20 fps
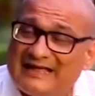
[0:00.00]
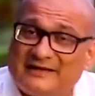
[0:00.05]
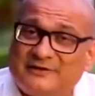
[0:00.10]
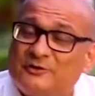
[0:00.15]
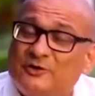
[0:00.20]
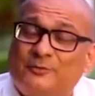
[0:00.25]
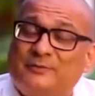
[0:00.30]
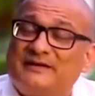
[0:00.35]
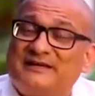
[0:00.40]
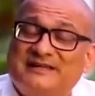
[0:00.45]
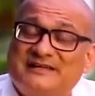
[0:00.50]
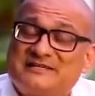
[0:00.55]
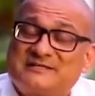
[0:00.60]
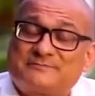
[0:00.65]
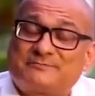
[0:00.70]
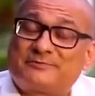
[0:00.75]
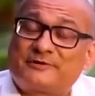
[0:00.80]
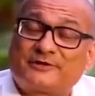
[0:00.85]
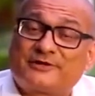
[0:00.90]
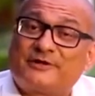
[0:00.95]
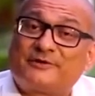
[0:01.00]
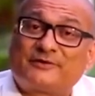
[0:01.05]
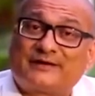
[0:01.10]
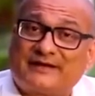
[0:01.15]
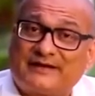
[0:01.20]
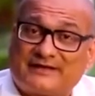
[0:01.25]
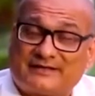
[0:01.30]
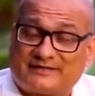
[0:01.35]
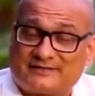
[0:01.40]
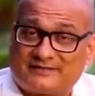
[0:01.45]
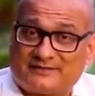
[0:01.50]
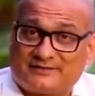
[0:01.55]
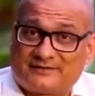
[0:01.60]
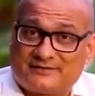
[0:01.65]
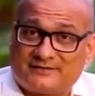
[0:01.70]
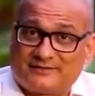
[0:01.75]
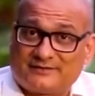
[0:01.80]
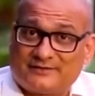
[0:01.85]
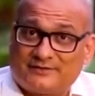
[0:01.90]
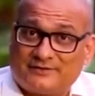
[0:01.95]
and nobody is procuring it.
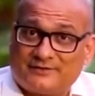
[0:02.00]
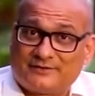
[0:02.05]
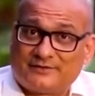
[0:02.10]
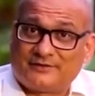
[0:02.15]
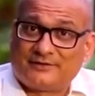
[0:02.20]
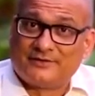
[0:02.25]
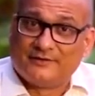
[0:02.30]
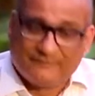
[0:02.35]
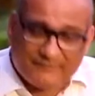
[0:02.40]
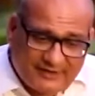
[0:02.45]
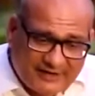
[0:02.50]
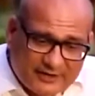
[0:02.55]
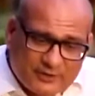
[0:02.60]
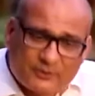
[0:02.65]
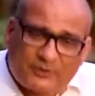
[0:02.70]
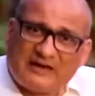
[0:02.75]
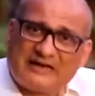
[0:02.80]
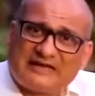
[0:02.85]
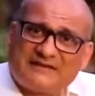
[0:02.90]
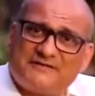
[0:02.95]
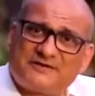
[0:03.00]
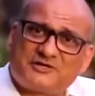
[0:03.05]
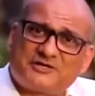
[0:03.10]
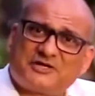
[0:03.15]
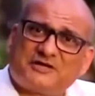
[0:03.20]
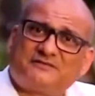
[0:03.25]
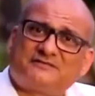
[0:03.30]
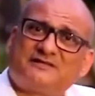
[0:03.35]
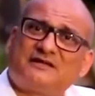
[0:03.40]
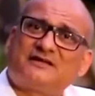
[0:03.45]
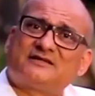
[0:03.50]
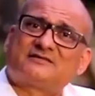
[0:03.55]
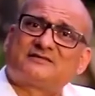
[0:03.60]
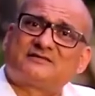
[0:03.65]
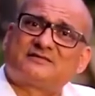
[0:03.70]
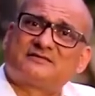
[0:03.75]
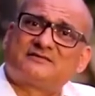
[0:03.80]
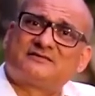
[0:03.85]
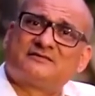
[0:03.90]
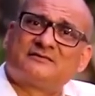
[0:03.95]
We can do cultivation of
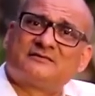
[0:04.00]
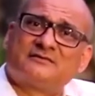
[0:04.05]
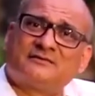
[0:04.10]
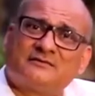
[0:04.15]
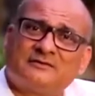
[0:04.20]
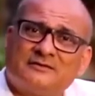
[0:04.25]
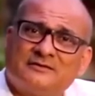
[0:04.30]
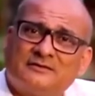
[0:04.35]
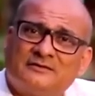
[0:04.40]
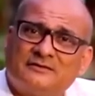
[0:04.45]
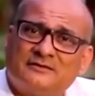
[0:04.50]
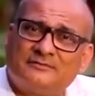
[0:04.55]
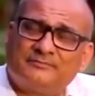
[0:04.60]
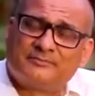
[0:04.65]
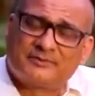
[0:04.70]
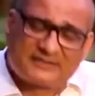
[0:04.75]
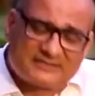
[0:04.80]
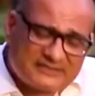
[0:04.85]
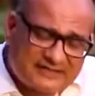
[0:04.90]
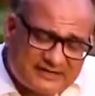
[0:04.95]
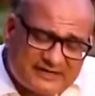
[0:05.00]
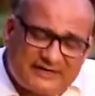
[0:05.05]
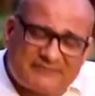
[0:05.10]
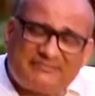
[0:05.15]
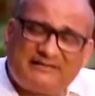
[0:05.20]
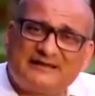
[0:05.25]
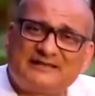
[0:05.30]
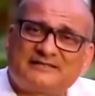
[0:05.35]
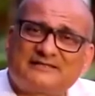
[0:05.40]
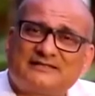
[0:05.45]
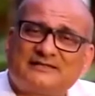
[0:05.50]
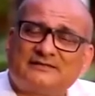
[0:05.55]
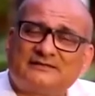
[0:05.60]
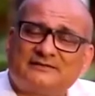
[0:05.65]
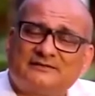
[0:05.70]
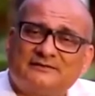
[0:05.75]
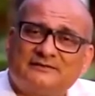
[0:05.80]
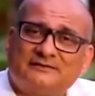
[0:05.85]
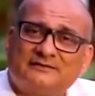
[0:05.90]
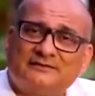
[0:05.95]
this because it's a great
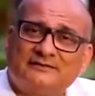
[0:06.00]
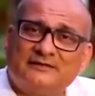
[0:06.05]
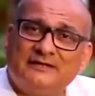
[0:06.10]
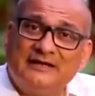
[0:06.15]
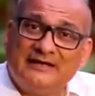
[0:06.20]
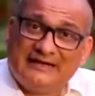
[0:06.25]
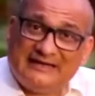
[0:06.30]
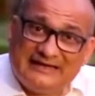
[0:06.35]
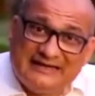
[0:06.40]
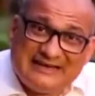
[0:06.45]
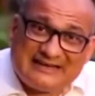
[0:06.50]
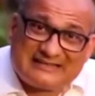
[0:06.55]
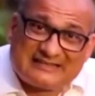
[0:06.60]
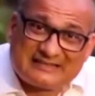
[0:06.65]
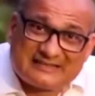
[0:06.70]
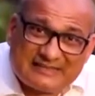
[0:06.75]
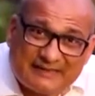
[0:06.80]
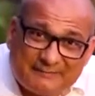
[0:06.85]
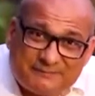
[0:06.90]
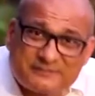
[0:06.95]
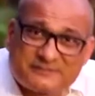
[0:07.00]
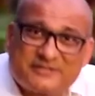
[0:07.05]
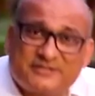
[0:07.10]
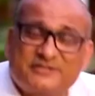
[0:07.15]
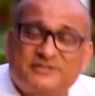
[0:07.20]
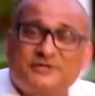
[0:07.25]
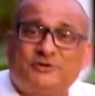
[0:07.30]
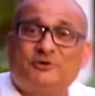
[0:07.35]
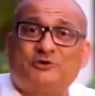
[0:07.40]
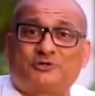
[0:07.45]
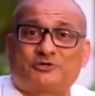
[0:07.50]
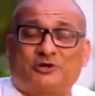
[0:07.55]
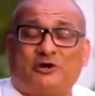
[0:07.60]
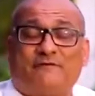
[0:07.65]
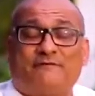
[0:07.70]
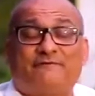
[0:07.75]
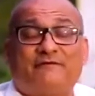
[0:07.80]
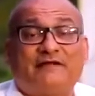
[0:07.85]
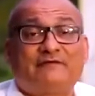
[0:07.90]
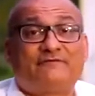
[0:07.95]
medicine. It's a substitute
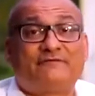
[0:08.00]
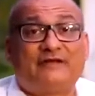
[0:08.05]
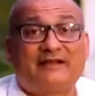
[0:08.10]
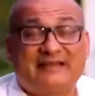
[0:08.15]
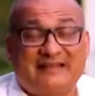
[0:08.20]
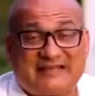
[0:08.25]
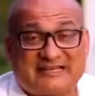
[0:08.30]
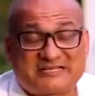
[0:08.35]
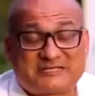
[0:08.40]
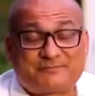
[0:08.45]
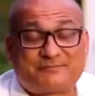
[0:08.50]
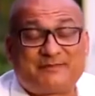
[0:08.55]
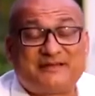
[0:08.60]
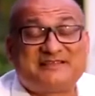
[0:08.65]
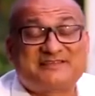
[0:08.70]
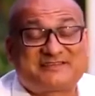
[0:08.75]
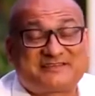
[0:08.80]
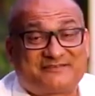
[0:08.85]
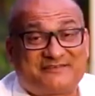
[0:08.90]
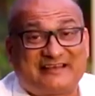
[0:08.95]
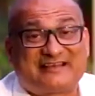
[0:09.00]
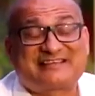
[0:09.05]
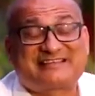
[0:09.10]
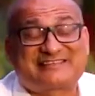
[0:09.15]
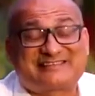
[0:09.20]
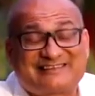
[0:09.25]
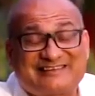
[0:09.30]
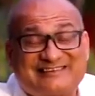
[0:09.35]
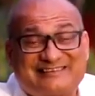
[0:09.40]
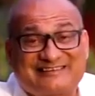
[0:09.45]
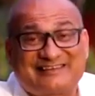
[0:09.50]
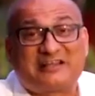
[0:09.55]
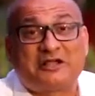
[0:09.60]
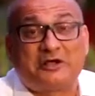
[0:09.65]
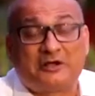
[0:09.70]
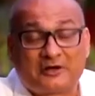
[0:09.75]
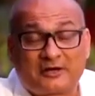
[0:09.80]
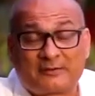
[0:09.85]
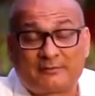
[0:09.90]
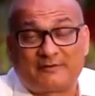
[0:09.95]
of one very expensive
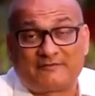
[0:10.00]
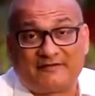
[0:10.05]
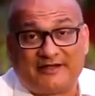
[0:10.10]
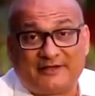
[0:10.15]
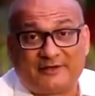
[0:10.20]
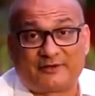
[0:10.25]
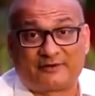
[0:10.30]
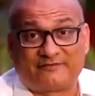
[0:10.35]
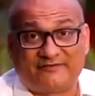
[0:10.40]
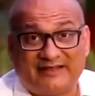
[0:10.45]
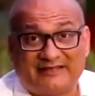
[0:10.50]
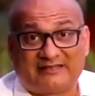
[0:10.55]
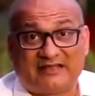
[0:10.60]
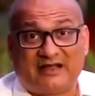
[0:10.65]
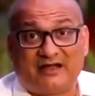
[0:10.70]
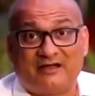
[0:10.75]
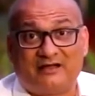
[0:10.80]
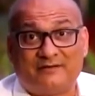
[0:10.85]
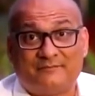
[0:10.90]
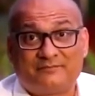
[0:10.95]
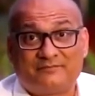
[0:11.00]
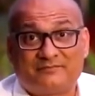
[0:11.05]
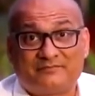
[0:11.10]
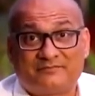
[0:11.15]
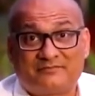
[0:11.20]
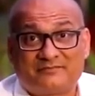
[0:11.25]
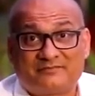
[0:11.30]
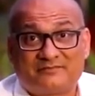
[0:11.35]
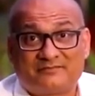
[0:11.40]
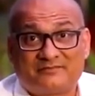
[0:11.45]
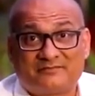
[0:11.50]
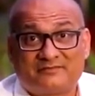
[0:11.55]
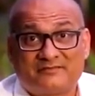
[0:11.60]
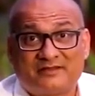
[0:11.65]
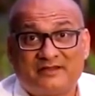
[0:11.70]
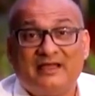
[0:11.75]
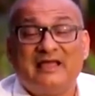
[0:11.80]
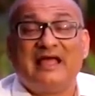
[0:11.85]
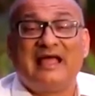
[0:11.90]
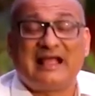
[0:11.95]
extincting herb of Ayurveda,
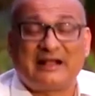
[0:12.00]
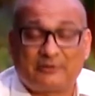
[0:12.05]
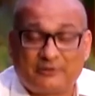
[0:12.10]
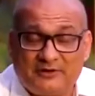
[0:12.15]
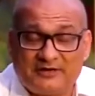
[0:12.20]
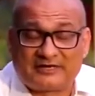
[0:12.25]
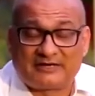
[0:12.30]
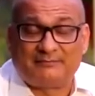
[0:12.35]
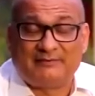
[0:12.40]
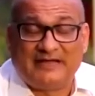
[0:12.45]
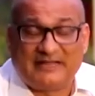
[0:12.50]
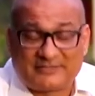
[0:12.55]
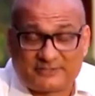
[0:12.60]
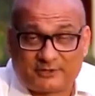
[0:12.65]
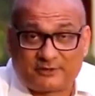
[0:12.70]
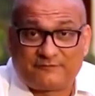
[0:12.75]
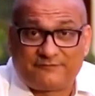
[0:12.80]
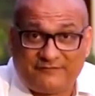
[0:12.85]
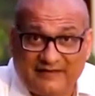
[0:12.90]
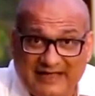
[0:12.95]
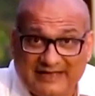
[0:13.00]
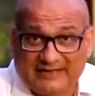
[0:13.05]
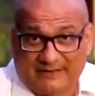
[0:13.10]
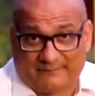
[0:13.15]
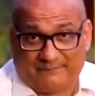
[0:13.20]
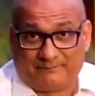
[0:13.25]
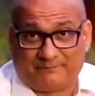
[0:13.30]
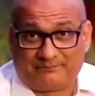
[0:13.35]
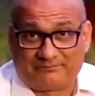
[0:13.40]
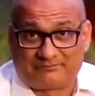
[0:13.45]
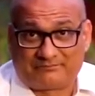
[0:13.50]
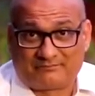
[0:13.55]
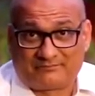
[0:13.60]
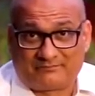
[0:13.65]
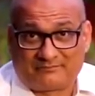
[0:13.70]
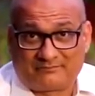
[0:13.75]
Aconitum heterophyllum,